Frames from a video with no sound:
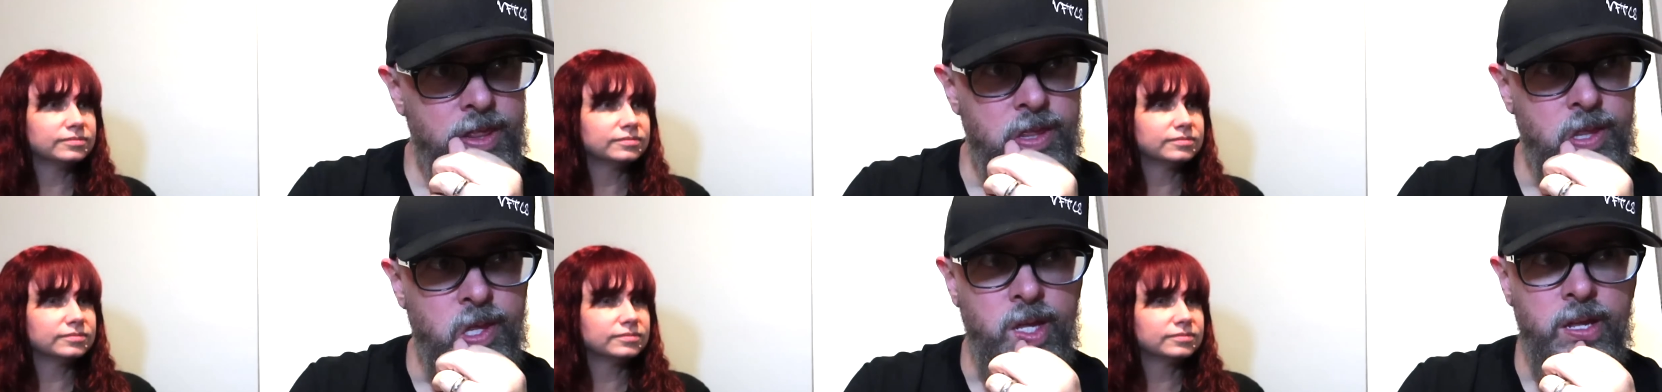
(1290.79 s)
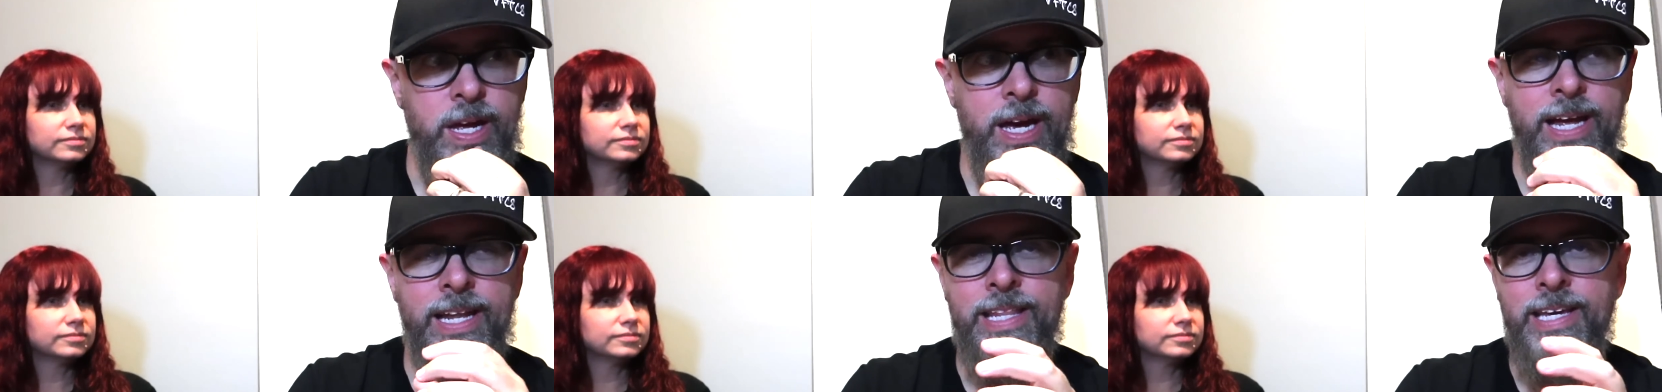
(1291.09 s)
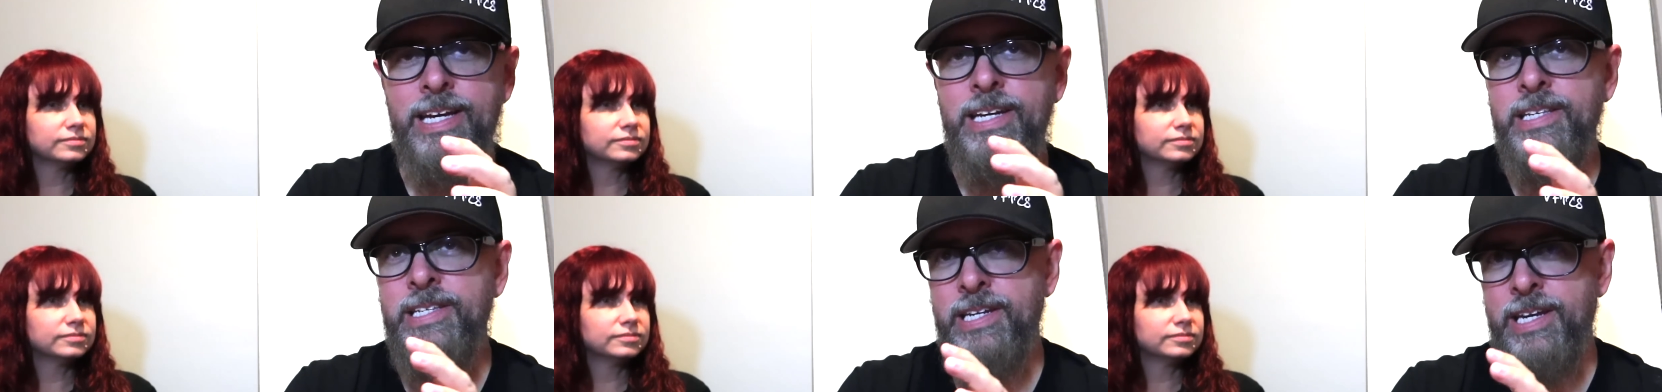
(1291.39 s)
Speaker 1: the, I
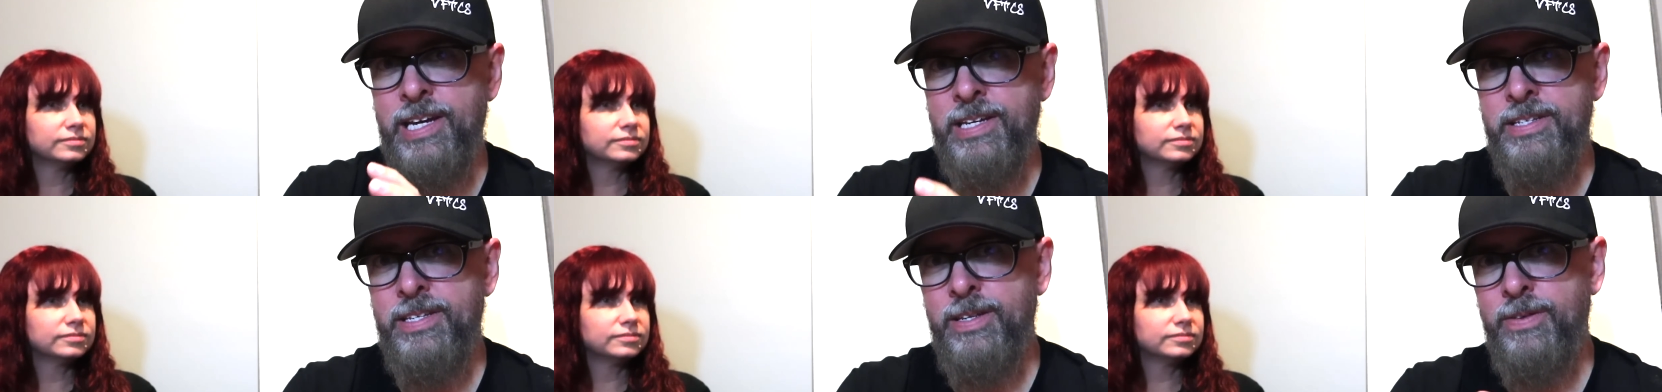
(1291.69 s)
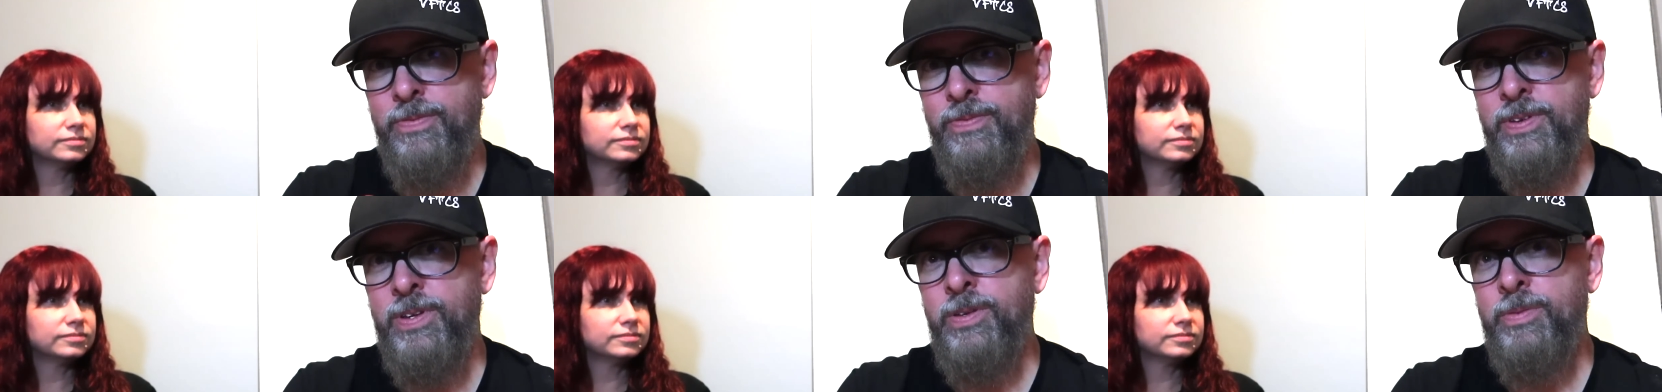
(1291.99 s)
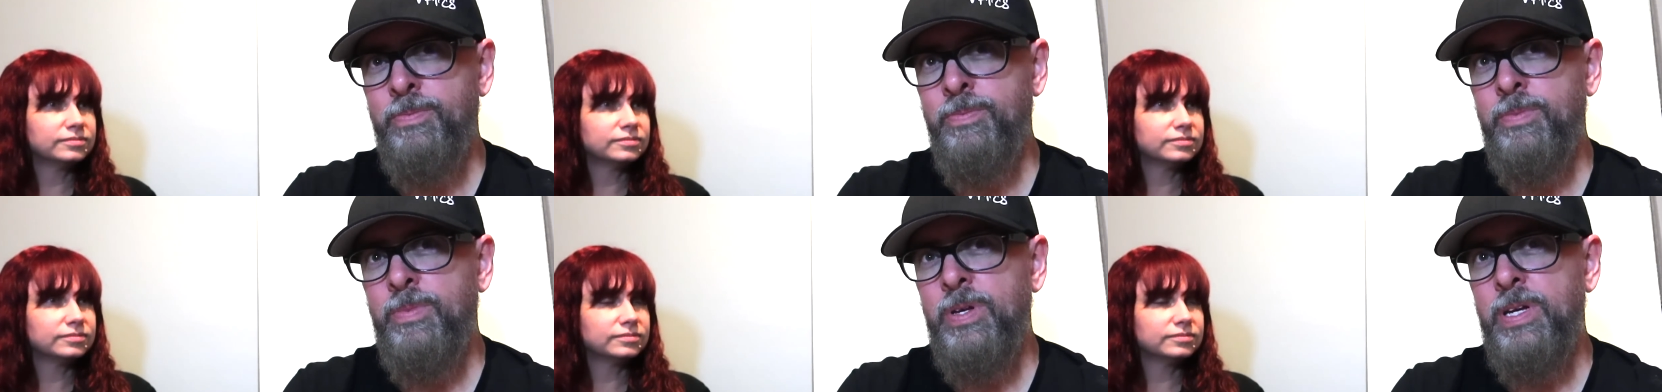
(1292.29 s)
think it's an excellent
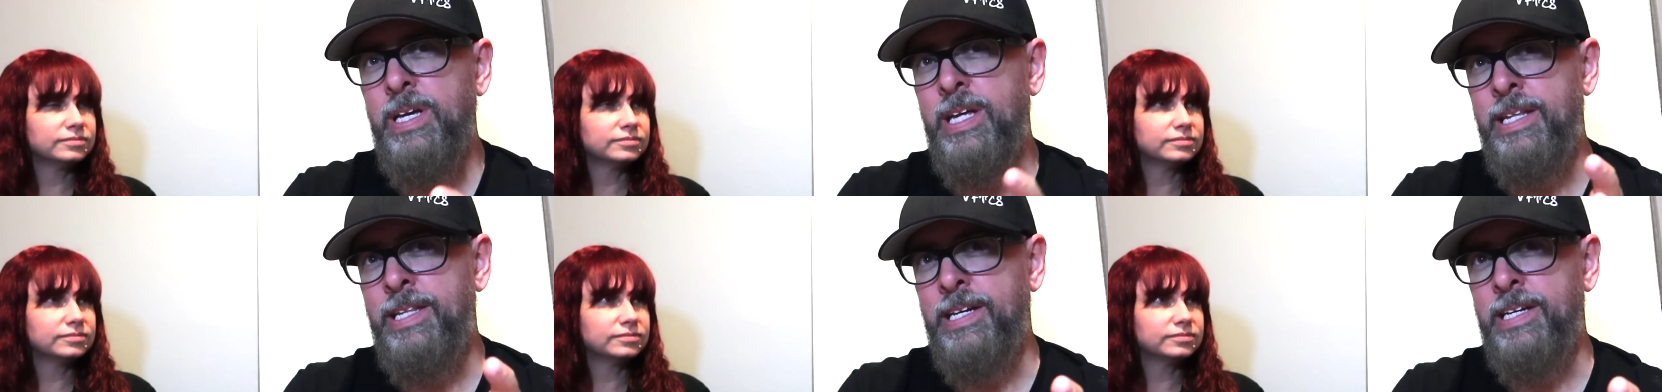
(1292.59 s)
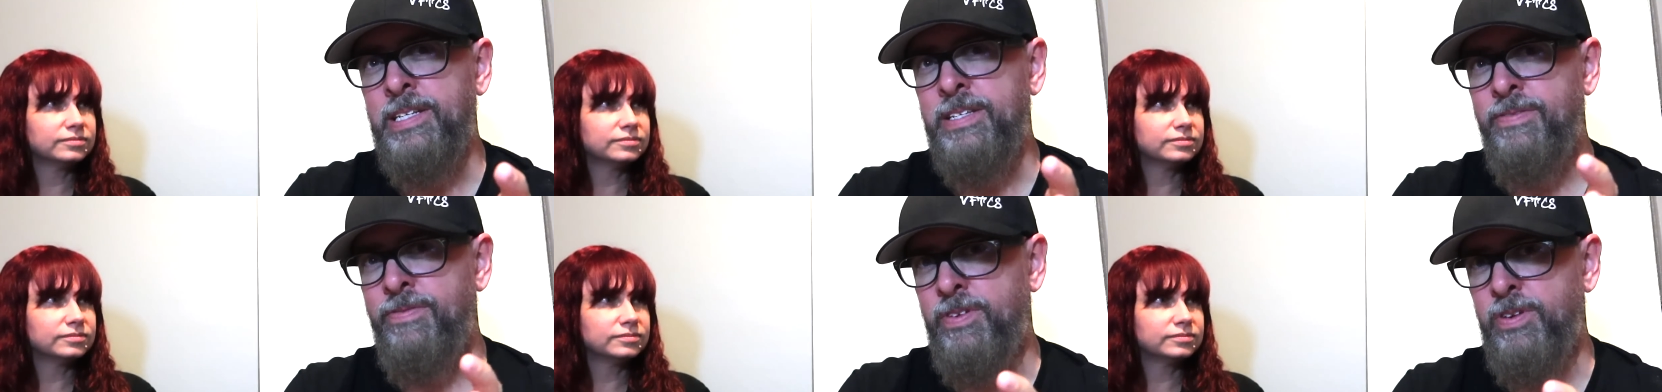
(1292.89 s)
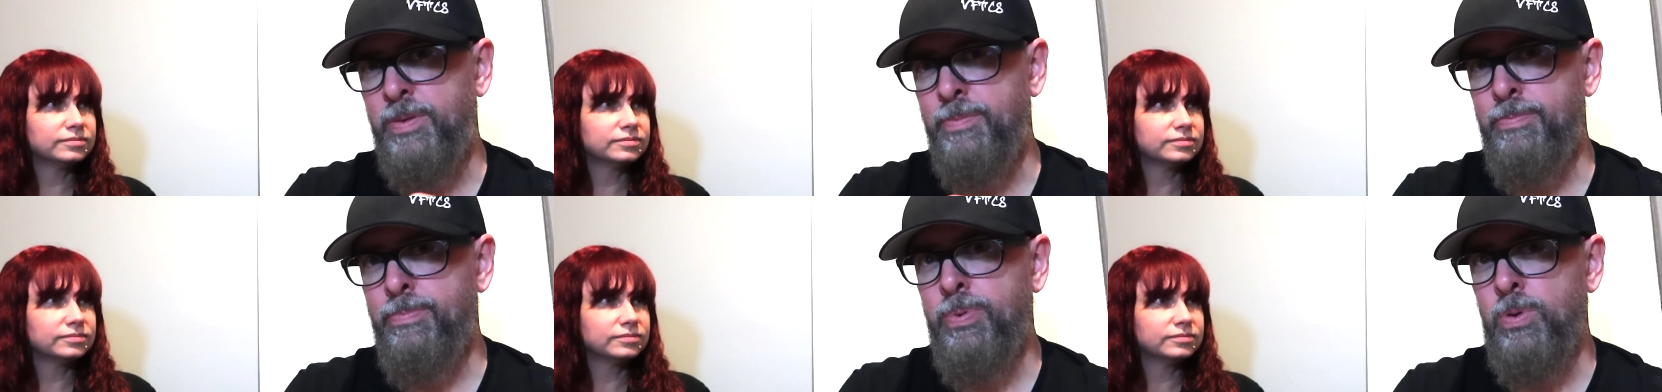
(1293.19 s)
film. I think it's a
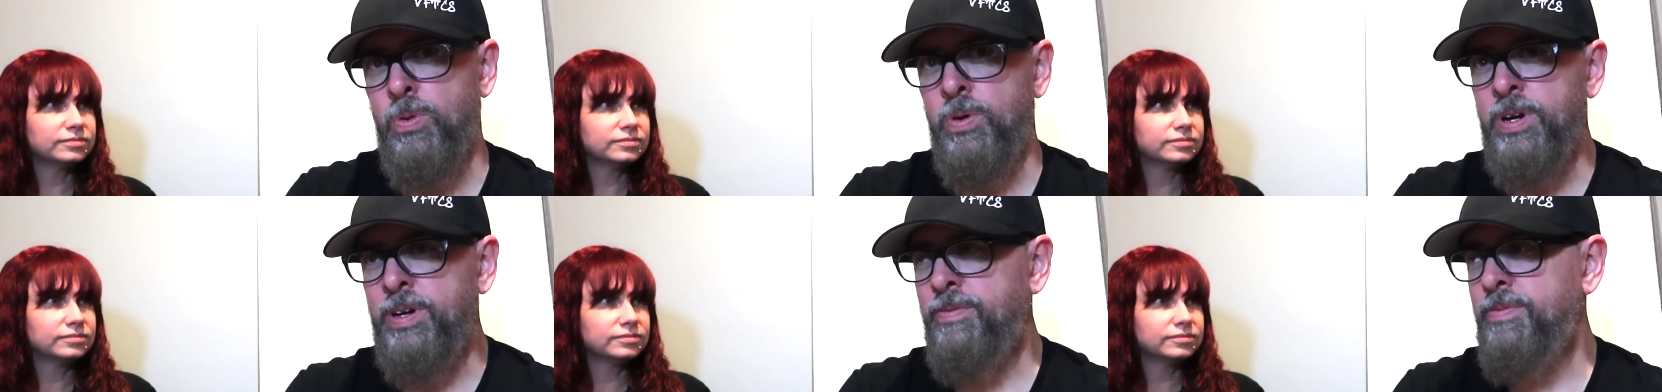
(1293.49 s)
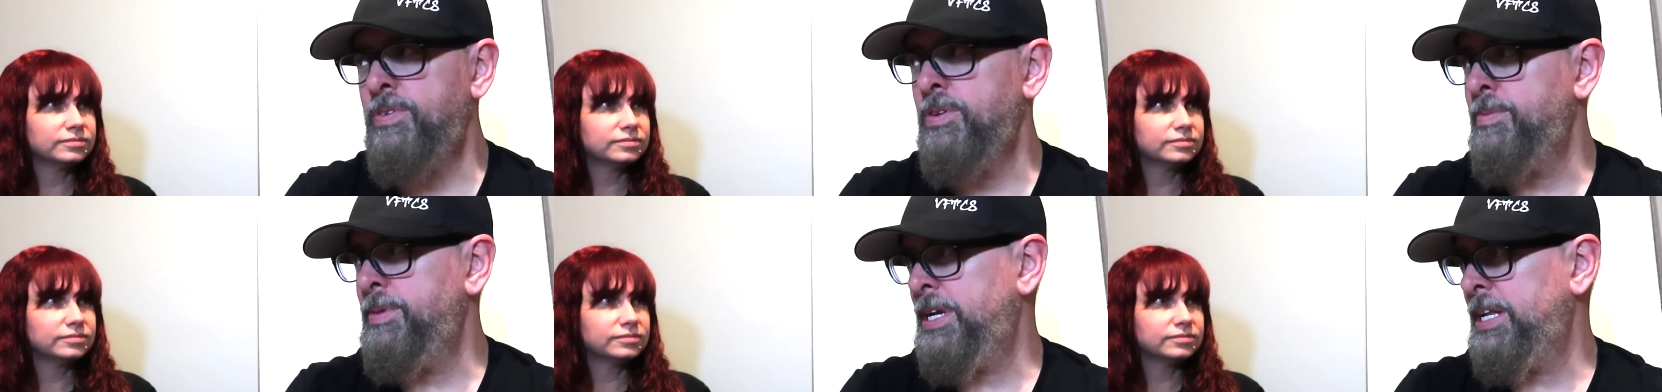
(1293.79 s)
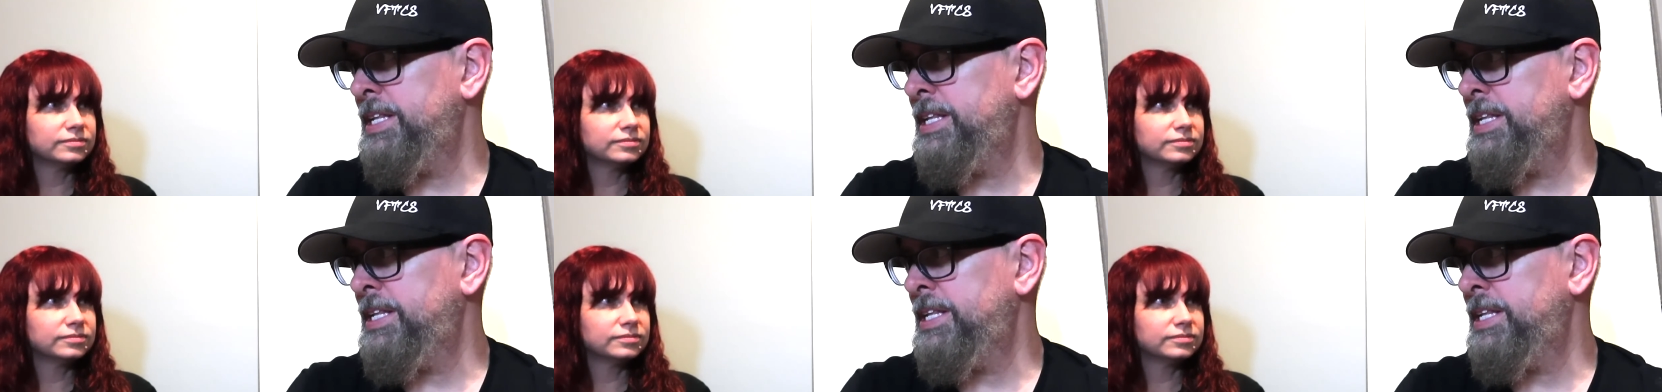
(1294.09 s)
very boring film at